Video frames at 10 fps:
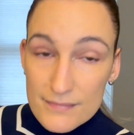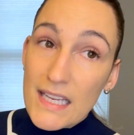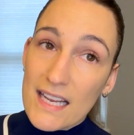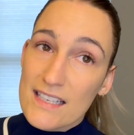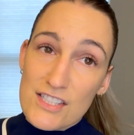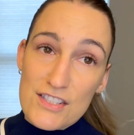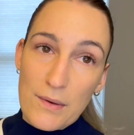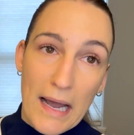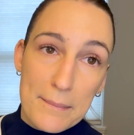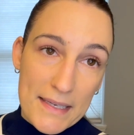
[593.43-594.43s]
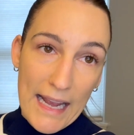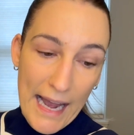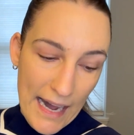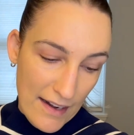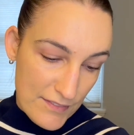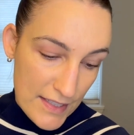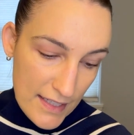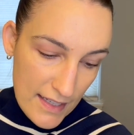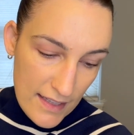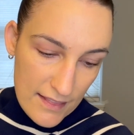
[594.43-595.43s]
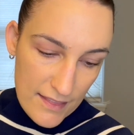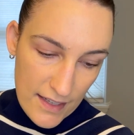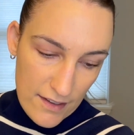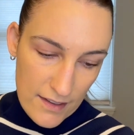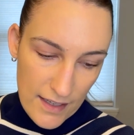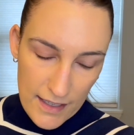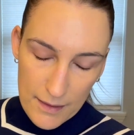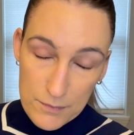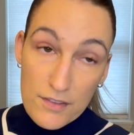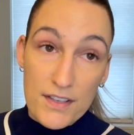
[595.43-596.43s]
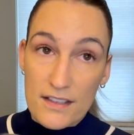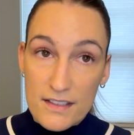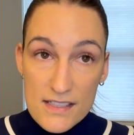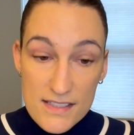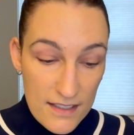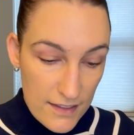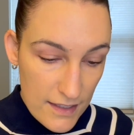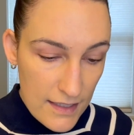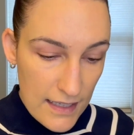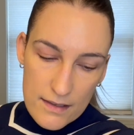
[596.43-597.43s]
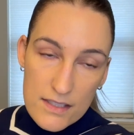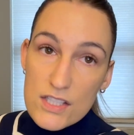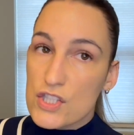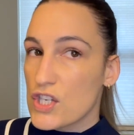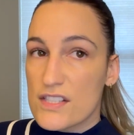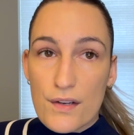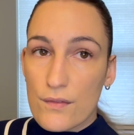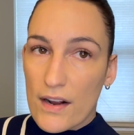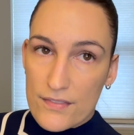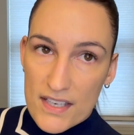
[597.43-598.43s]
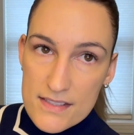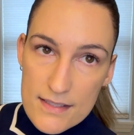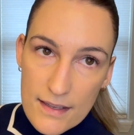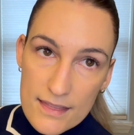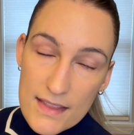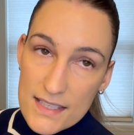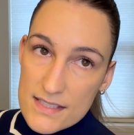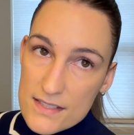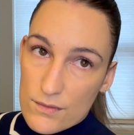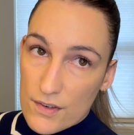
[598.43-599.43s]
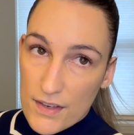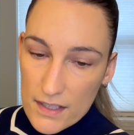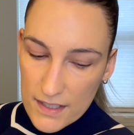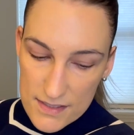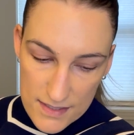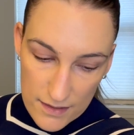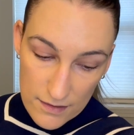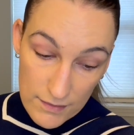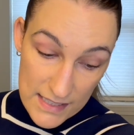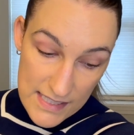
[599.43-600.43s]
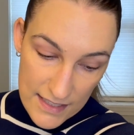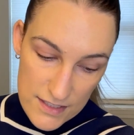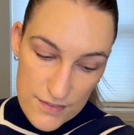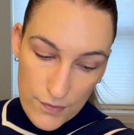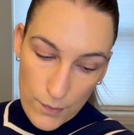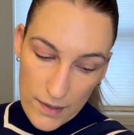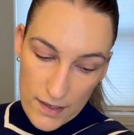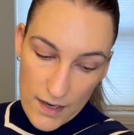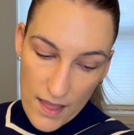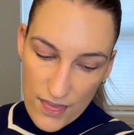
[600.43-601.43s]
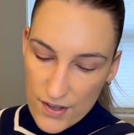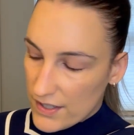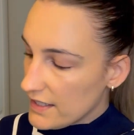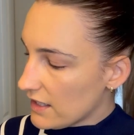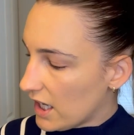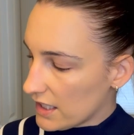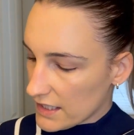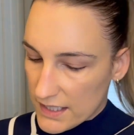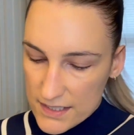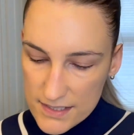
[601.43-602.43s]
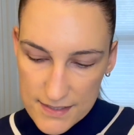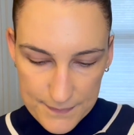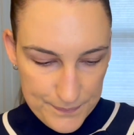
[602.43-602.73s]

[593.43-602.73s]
And I just so happen to have their revealer concealer. Just a reference, this revealer concealer retails for $30.